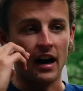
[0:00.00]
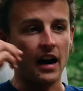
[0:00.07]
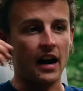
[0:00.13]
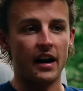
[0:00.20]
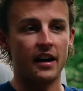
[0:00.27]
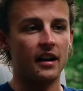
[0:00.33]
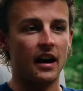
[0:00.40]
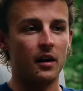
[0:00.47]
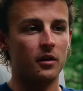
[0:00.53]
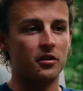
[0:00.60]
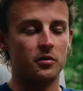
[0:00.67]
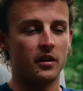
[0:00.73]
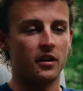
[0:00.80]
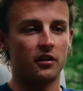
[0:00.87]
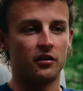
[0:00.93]
I wish
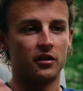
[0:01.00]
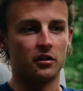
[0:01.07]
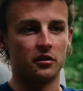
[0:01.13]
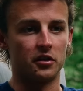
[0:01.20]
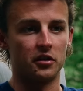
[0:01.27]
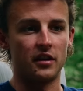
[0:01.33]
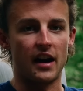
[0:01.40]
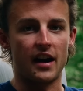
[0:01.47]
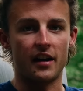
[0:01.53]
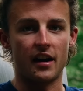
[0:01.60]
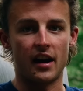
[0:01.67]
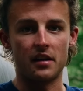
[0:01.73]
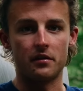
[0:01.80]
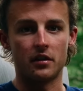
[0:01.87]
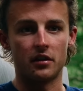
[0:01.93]
we could still do that,
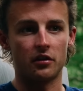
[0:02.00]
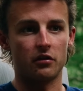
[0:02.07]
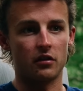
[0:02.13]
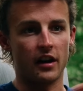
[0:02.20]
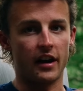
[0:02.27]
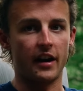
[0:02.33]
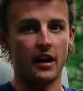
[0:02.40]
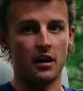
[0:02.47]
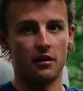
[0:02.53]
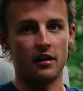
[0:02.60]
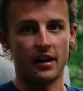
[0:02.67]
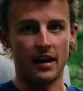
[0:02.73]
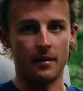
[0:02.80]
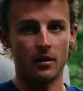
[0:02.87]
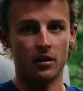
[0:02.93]
not even just for an
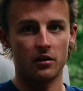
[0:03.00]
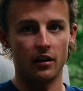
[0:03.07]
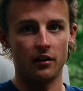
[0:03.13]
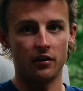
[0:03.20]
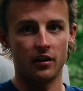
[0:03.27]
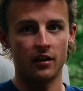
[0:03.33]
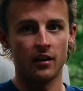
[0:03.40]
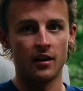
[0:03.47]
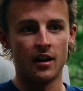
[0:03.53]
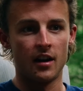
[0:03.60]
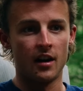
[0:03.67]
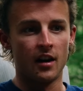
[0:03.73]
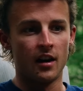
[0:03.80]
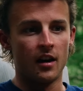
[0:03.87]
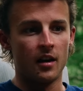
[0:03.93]
aerodynamic reason,
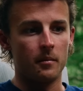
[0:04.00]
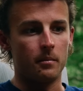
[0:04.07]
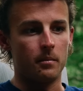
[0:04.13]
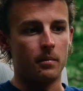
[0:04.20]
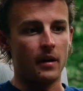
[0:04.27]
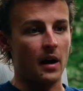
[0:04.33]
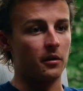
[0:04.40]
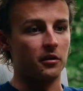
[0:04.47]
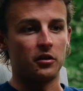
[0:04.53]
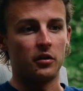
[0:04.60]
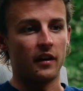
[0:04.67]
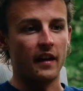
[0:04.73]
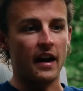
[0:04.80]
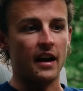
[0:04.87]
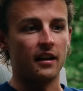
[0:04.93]
but I was
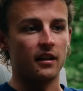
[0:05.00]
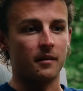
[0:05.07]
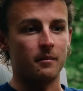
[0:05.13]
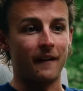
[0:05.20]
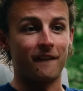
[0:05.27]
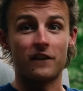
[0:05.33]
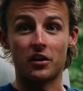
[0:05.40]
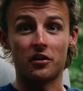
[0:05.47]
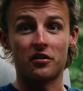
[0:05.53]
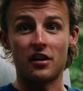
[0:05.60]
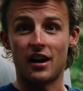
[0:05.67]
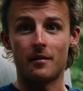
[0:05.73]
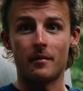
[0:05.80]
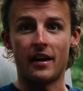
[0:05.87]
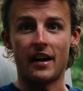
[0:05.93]
doing that like my first
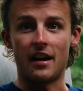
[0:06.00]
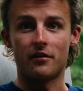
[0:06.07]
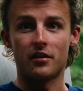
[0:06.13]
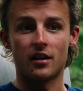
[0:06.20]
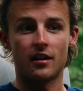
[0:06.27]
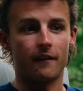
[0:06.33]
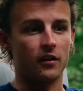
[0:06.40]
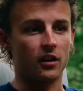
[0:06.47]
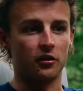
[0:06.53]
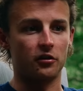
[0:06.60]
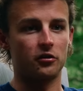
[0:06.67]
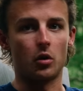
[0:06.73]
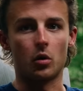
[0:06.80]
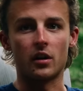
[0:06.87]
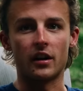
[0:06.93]
Ironman ever for a
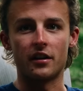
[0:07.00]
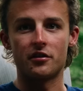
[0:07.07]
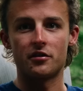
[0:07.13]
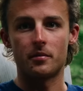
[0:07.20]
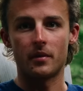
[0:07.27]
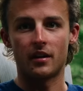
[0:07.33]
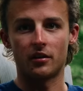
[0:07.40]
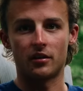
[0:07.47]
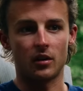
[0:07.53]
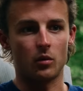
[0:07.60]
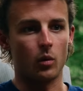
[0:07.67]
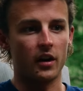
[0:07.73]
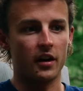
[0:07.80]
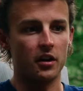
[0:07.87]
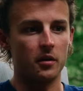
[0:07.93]
storage, because like
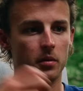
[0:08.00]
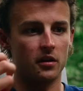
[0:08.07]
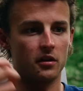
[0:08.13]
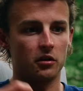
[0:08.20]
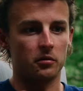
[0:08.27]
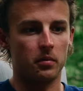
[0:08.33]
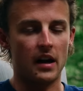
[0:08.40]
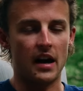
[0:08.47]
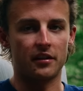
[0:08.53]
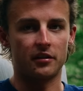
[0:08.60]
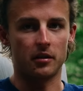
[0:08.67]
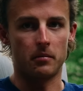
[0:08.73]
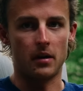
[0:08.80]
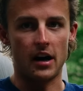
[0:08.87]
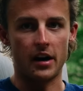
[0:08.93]
where do you put those
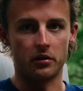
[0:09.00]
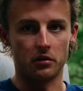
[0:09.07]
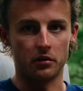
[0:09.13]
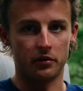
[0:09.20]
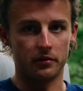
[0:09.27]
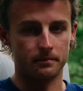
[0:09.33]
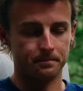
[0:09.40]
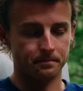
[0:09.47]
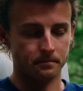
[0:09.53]
plastic bottles?